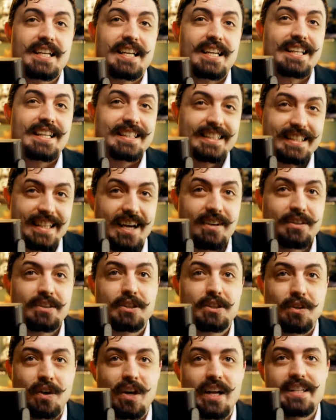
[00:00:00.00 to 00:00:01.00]
It sounds
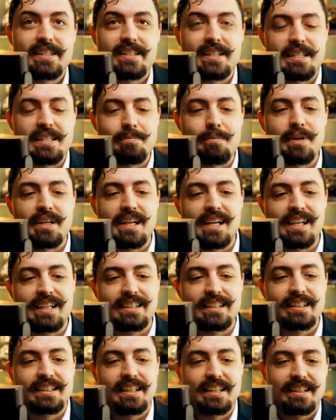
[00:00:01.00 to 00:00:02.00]
crazy, but
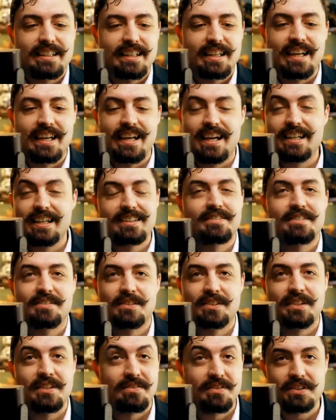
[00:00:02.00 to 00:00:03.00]
I
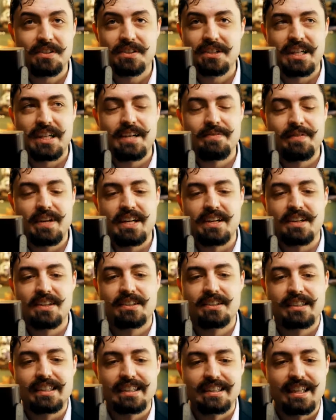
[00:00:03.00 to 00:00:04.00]
the first time I
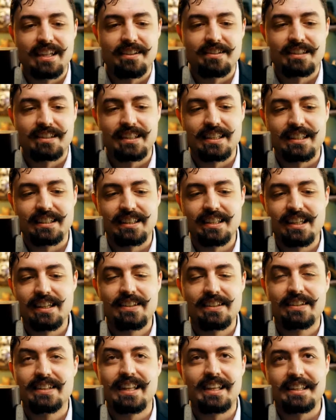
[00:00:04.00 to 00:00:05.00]
heard this, I was like,
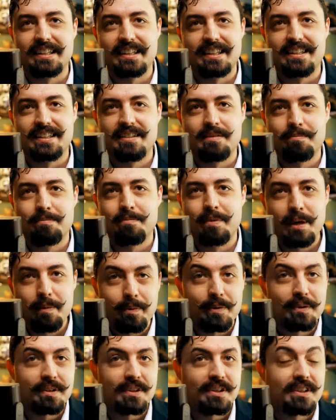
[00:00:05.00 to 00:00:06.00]
no, like,
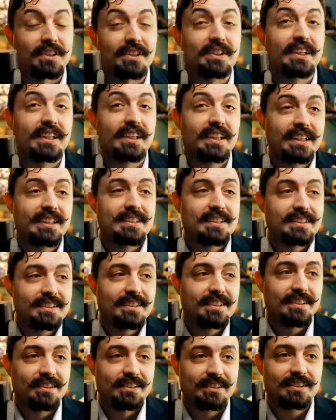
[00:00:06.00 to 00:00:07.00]
people are
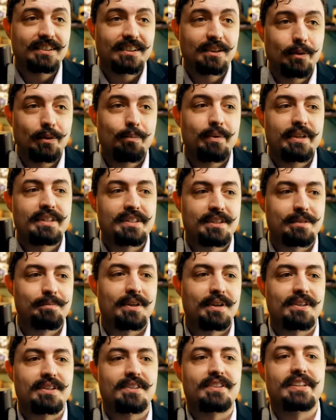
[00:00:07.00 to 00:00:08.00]
a little bit
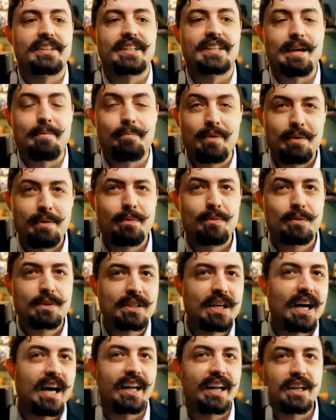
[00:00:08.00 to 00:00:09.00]
smarter than that. People will
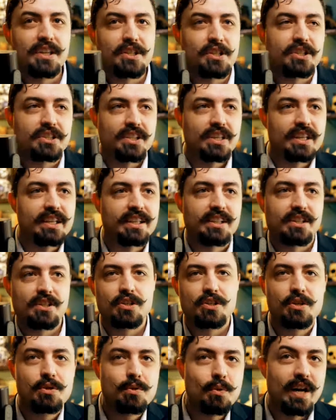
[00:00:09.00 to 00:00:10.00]
kind of just like
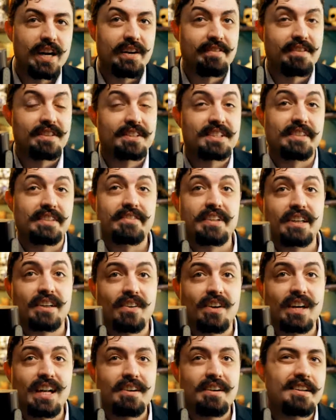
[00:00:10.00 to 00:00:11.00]
do whatever to figure
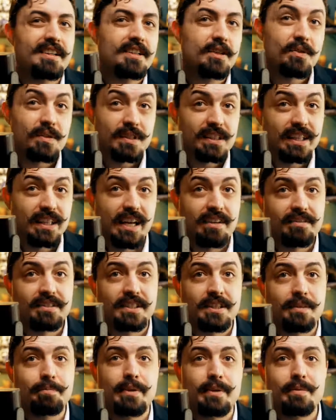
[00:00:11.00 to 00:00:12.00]
it out. And you will have
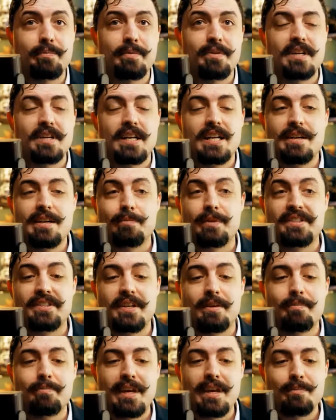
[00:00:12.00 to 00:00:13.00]
some people, but
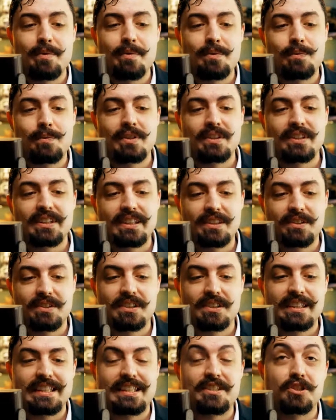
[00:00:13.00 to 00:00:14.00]
some people will
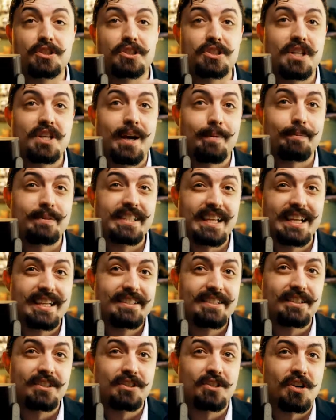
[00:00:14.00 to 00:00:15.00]
literally just stop dead in
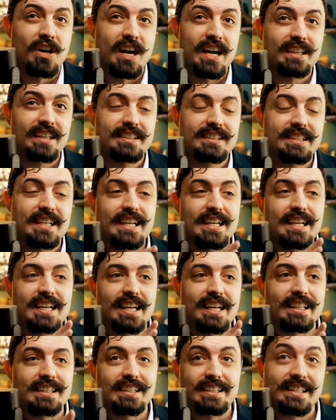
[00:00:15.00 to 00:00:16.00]
their tracks
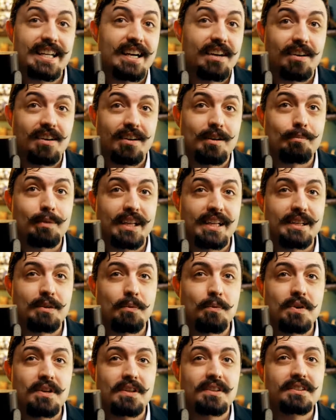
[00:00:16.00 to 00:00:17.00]
and stare at a blank
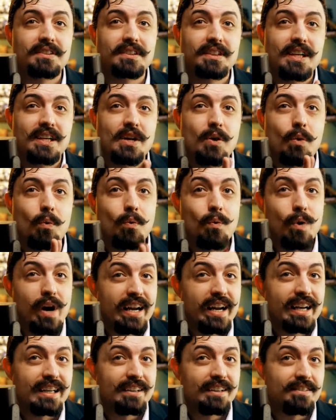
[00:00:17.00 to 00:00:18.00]
wall
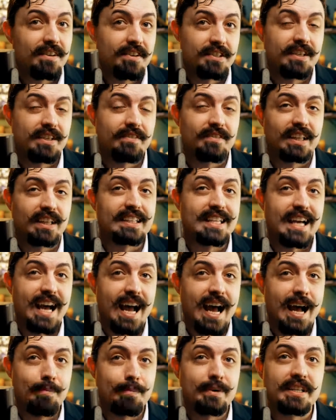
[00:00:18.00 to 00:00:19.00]
waiting for something to
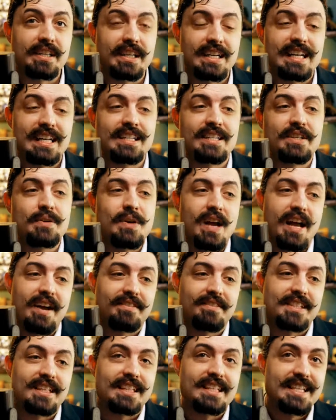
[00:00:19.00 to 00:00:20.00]
happen. And you have
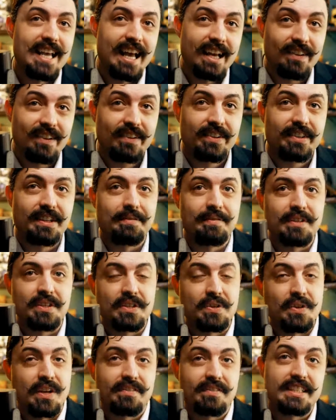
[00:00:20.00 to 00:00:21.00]
to tell them and
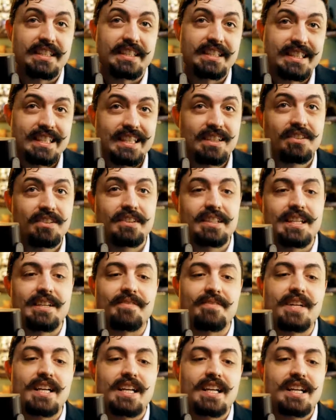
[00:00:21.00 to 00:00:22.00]
you have to steer
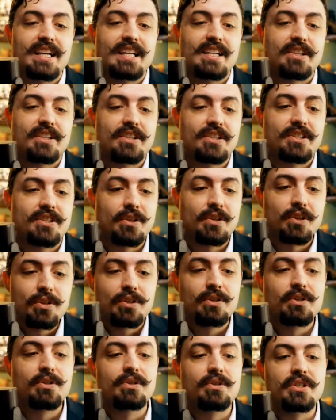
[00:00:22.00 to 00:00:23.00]
them
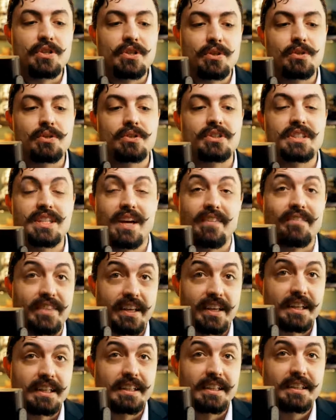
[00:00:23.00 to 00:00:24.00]
to do
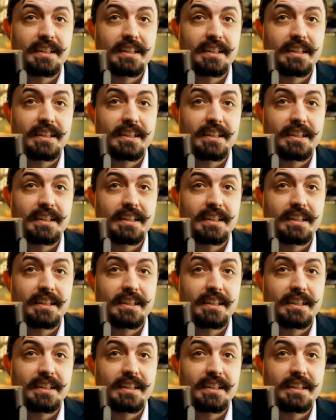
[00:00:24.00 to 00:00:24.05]
something.